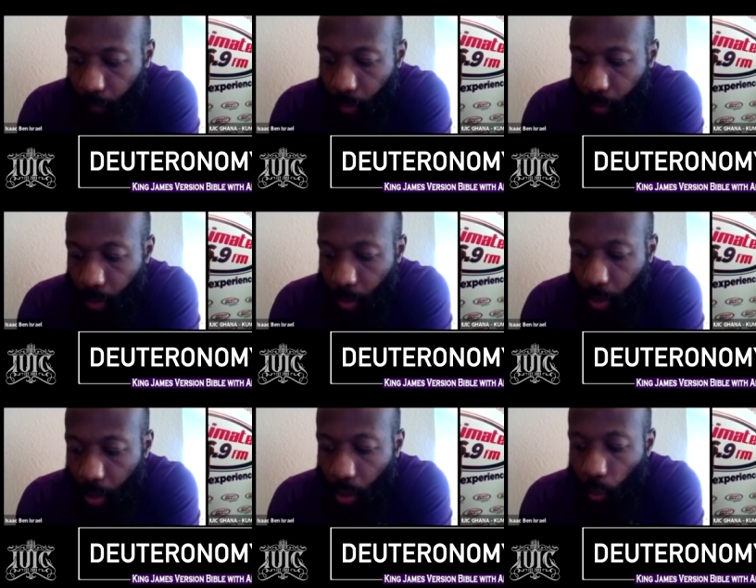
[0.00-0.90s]

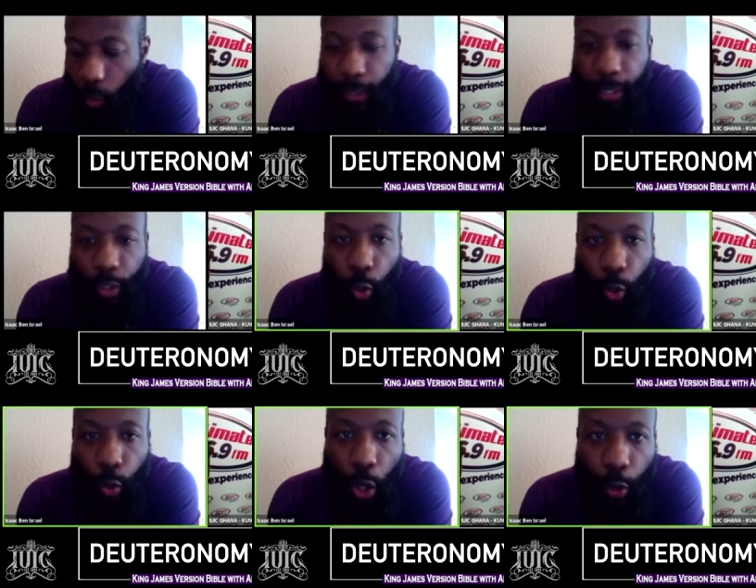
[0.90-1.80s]
money. What did you
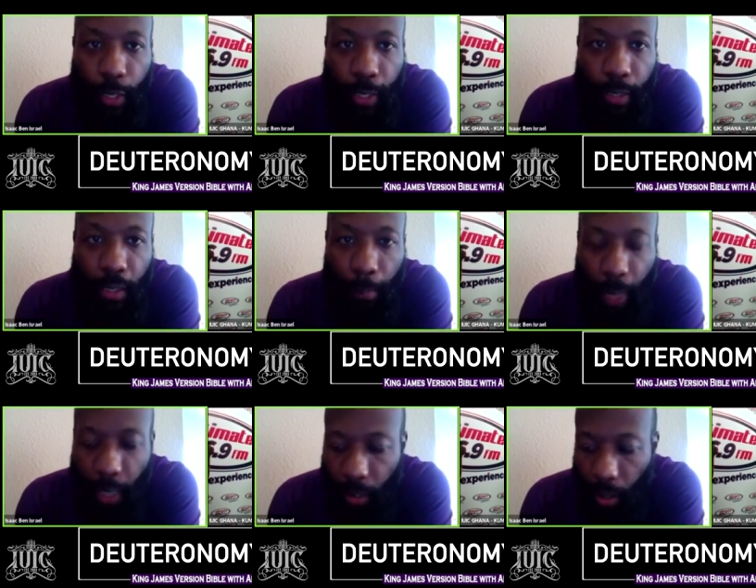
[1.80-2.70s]
turn into
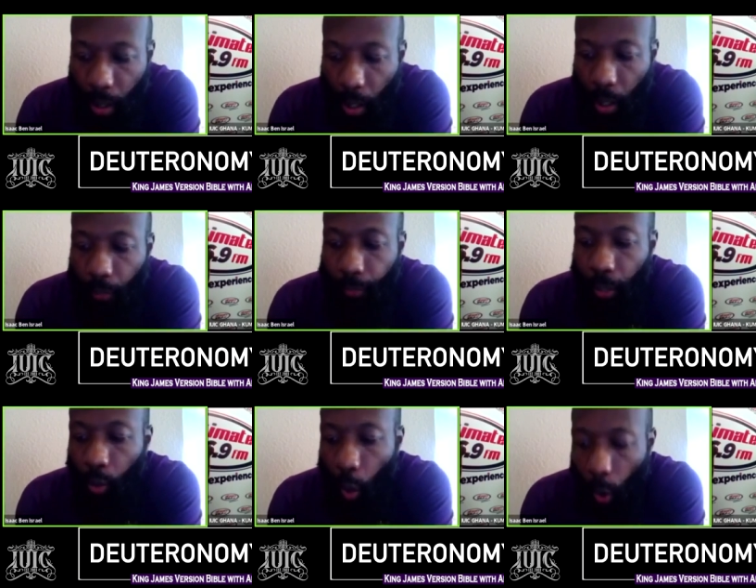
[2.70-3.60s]
money? The
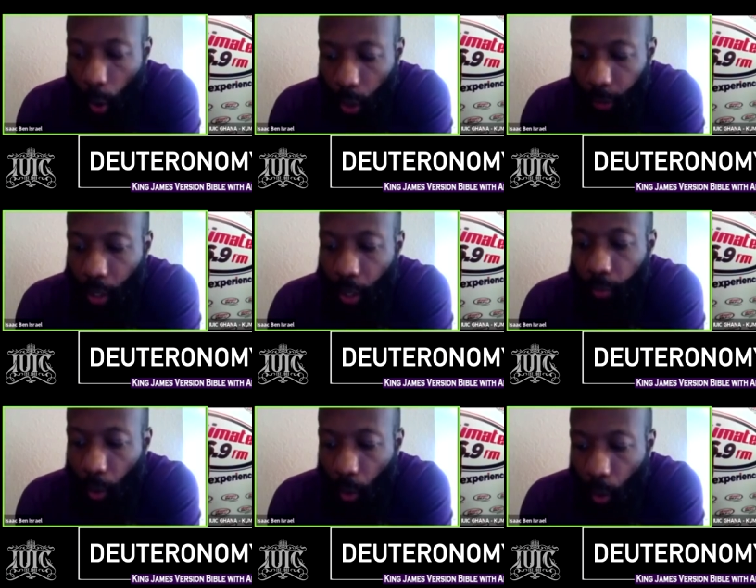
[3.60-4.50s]
corn,
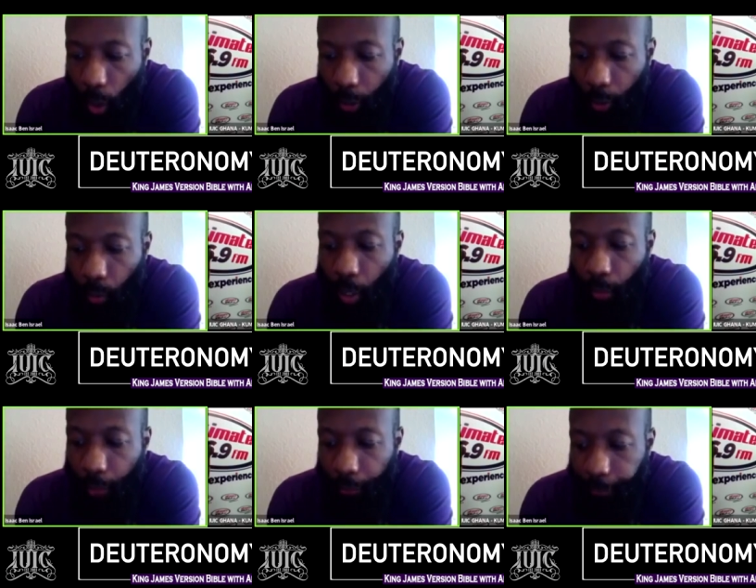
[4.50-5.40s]
the oil,
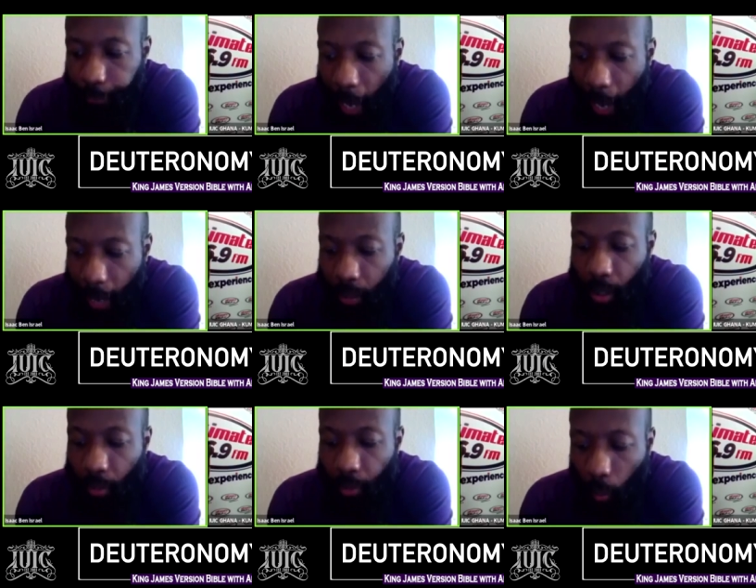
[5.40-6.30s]
the flock,
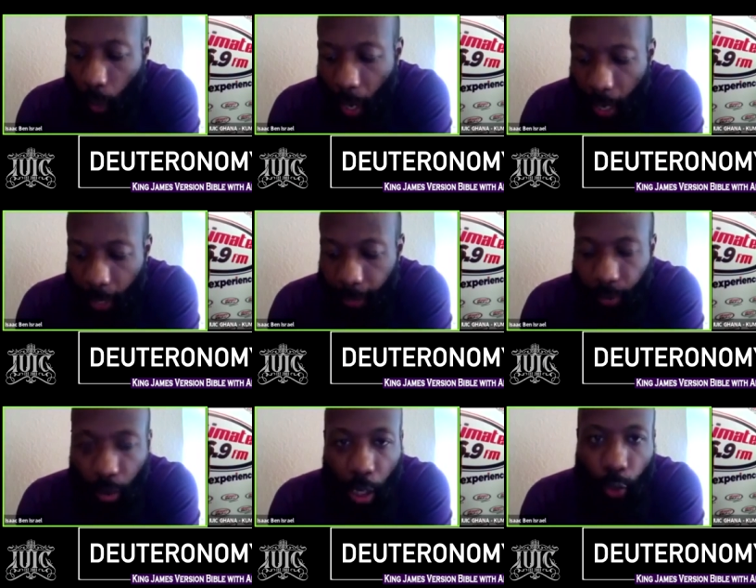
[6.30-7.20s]
the wine.
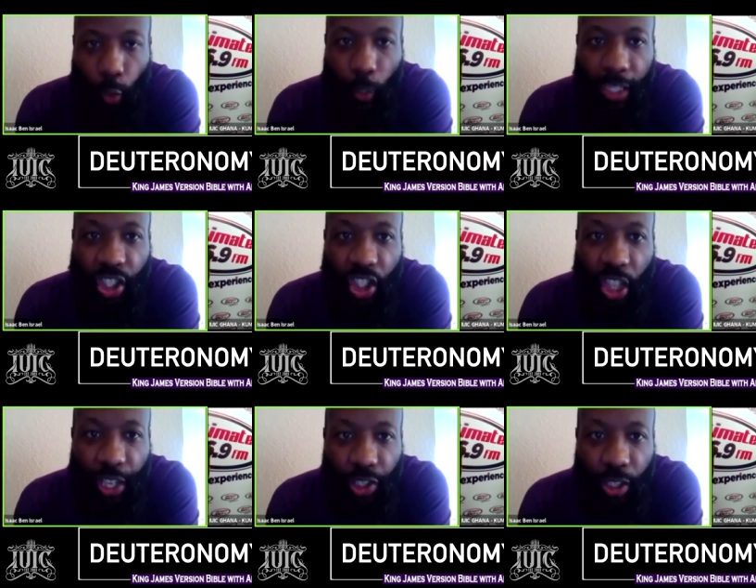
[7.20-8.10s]
You
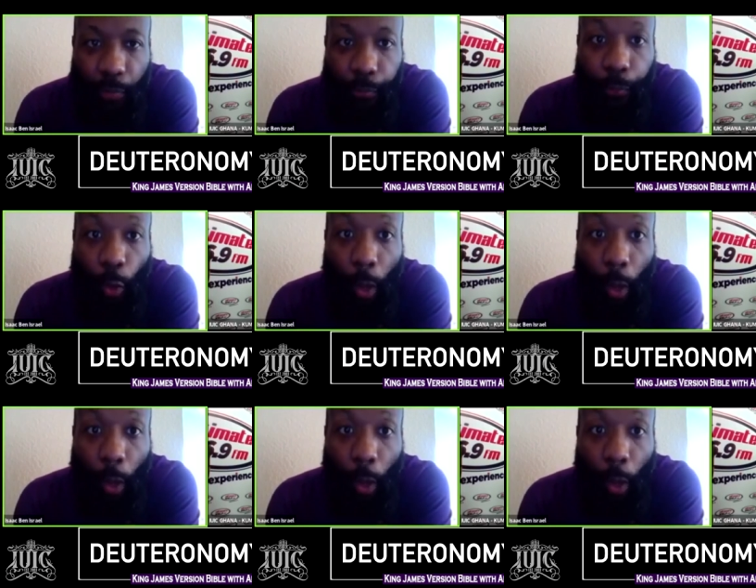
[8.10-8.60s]
exchanged it for